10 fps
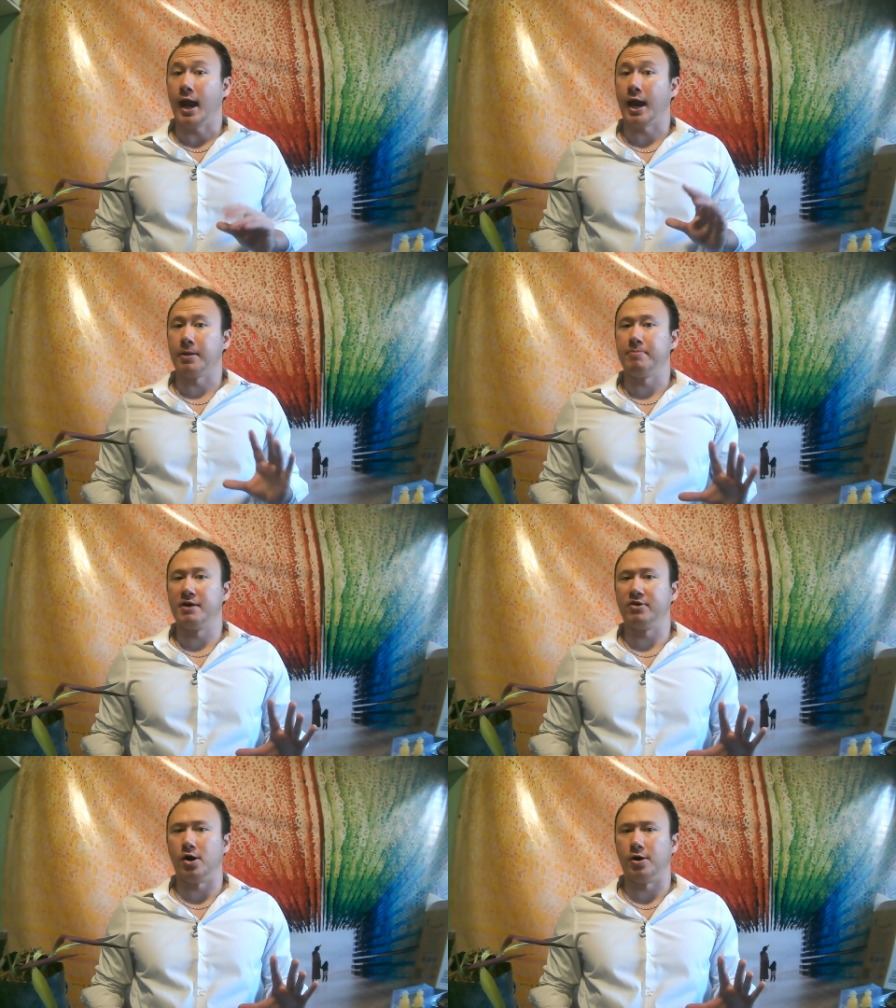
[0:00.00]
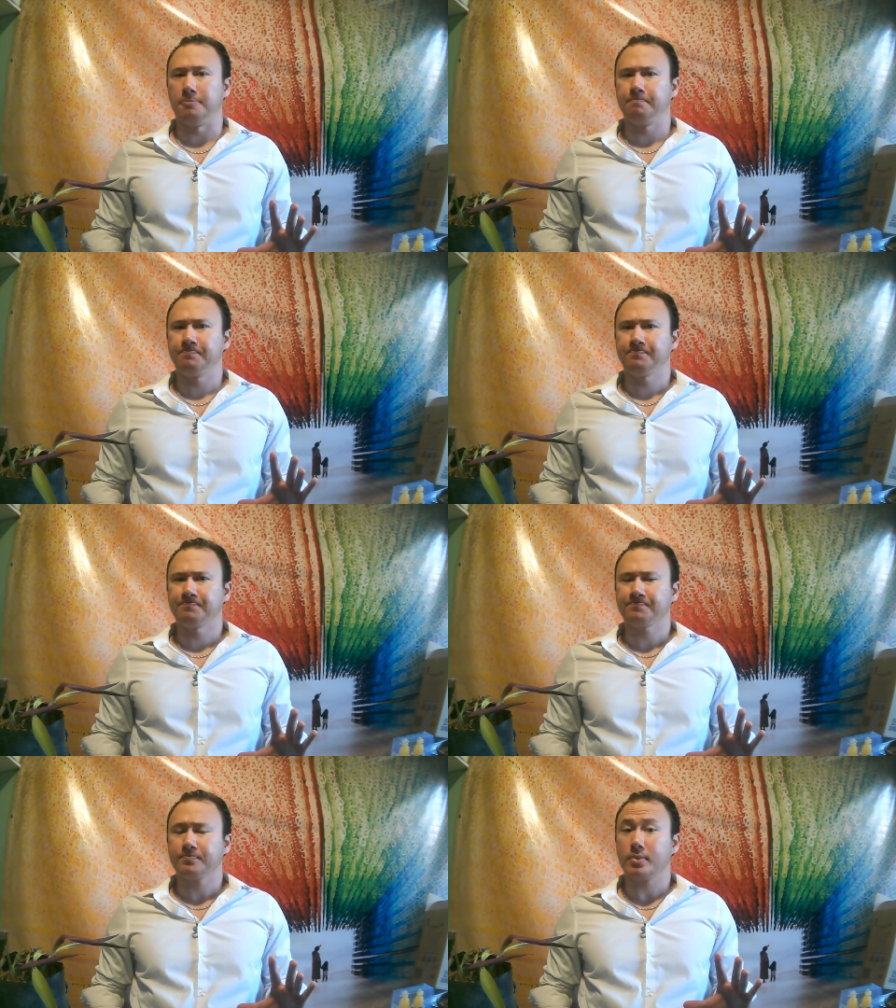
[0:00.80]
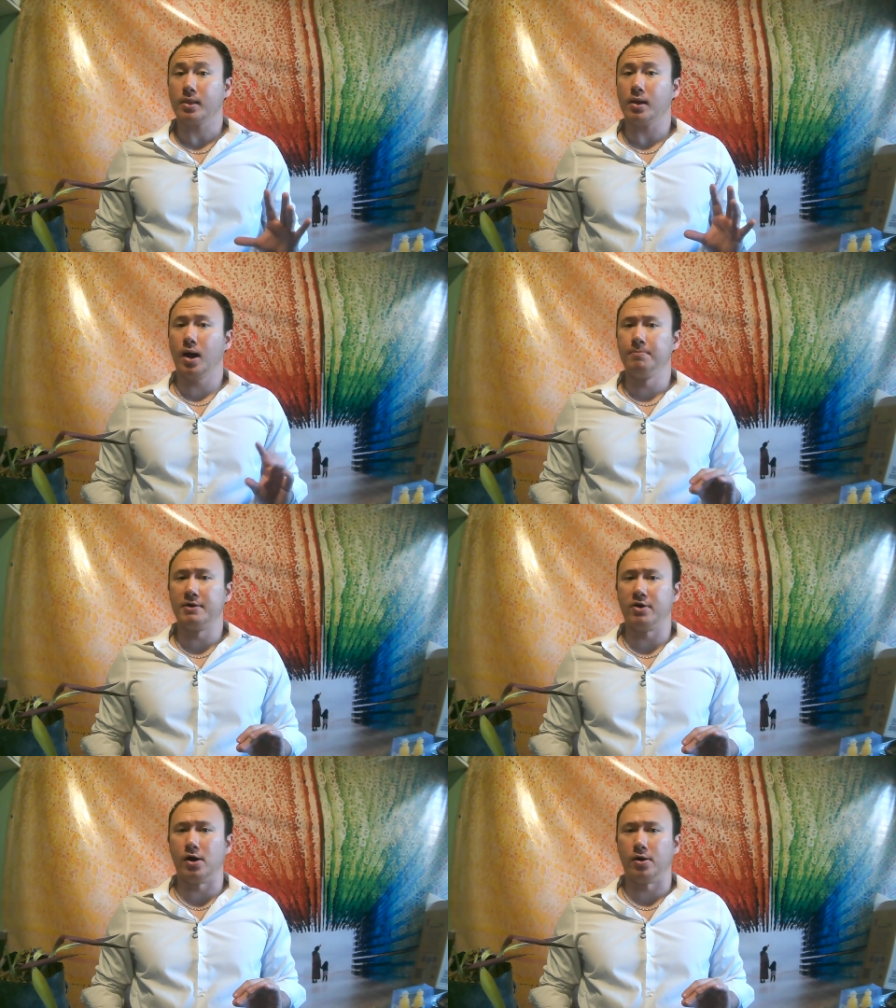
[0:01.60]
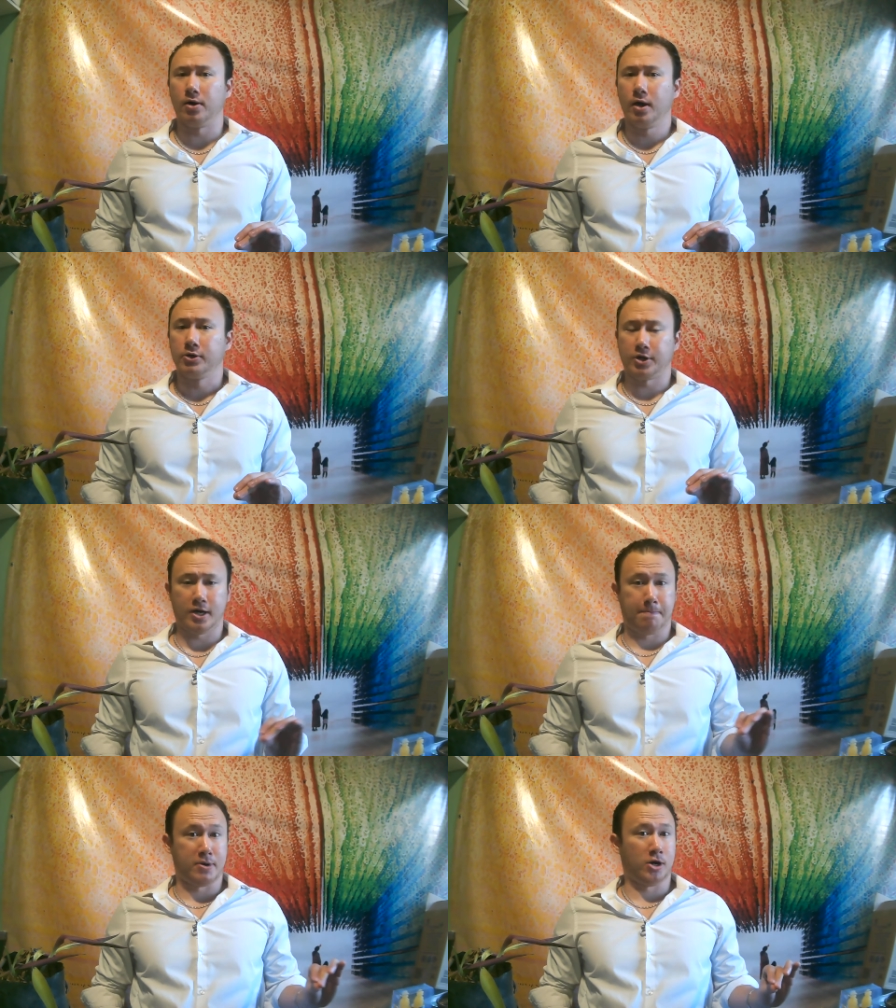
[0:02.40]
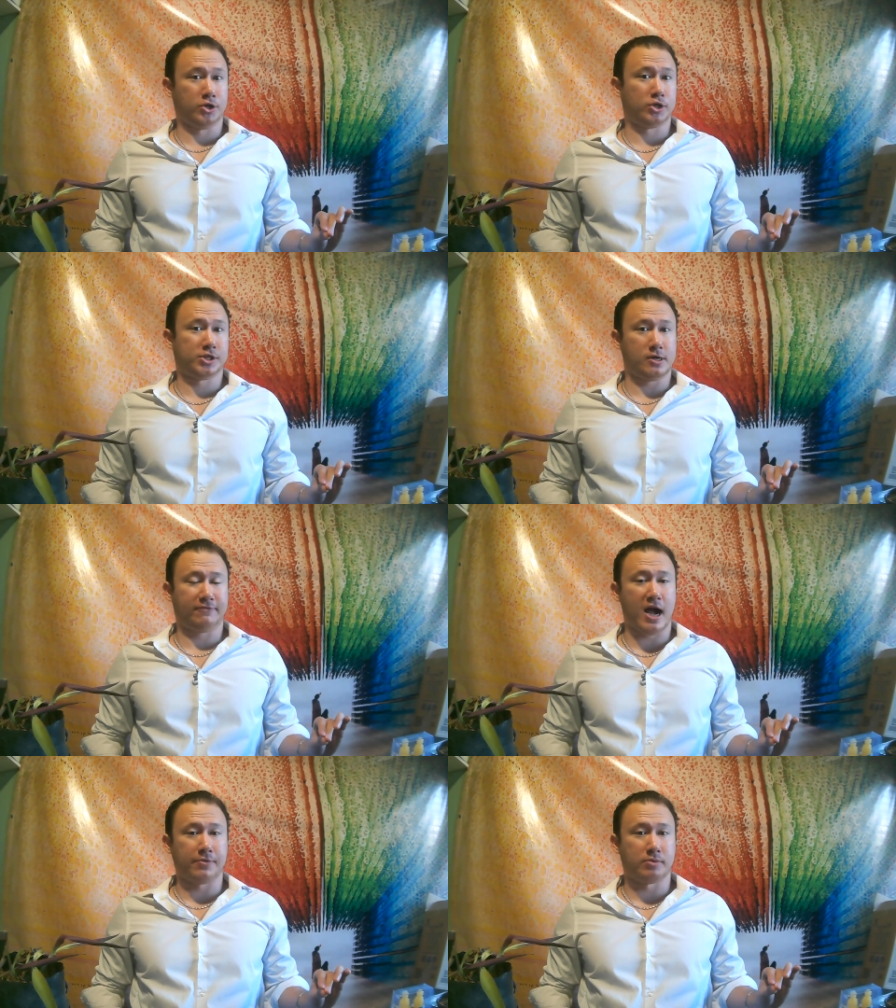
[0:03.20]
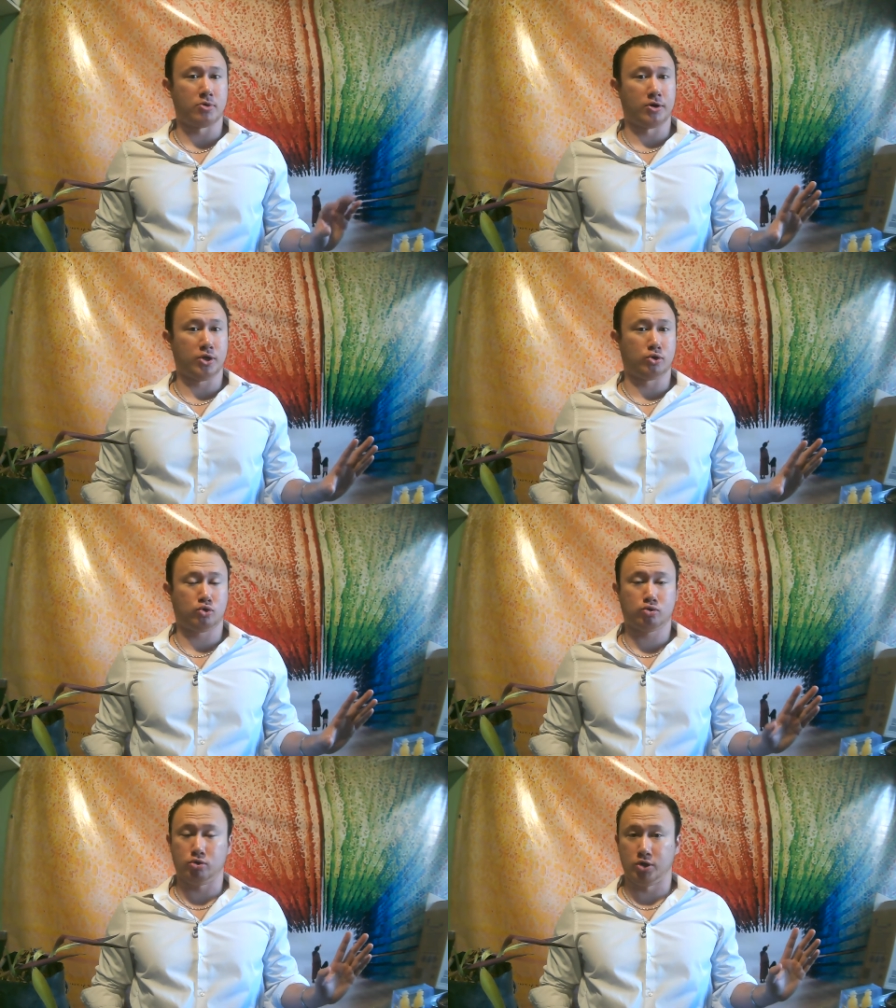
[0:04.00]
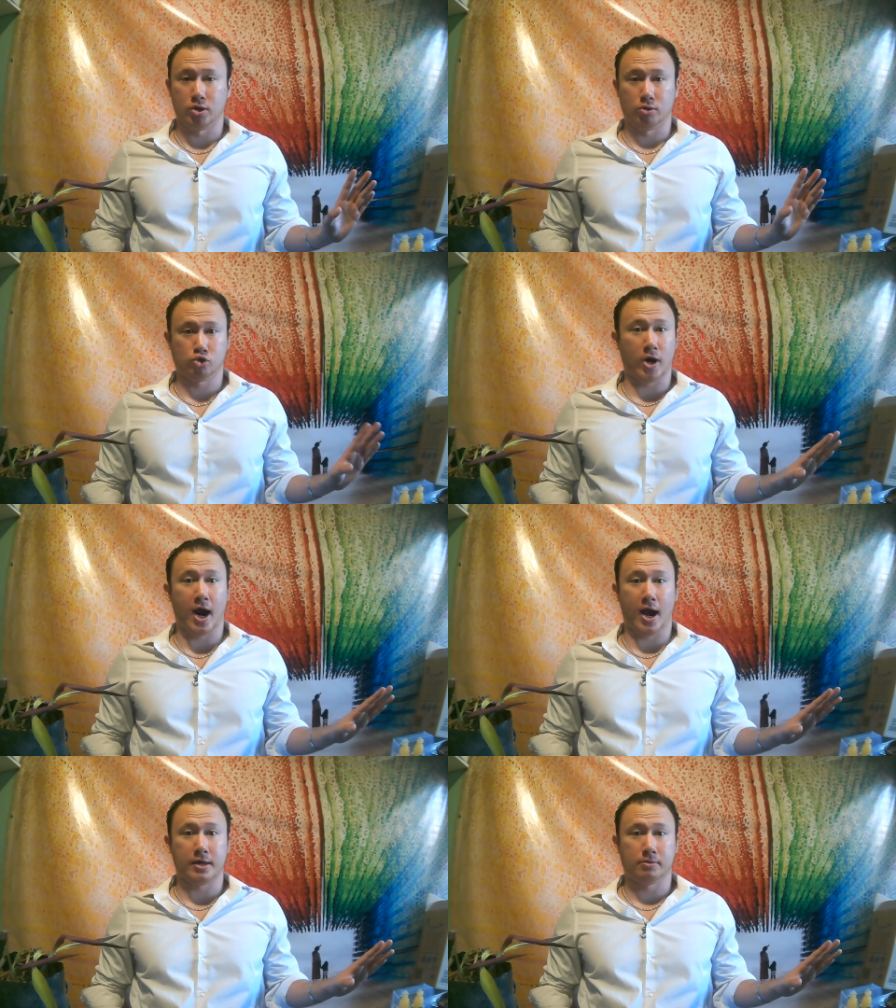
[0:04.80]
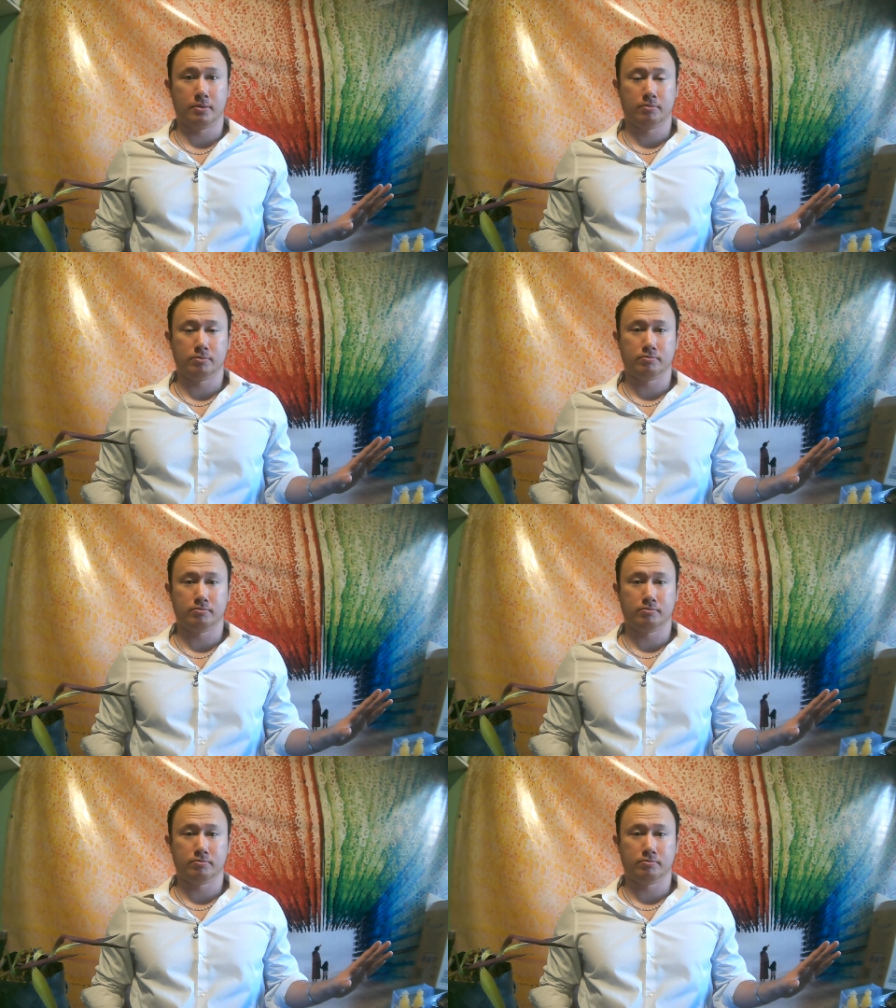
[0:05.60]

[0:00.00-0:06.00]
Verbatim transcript: And above all, above all, you're going to burn yourself out the more you, you know, try,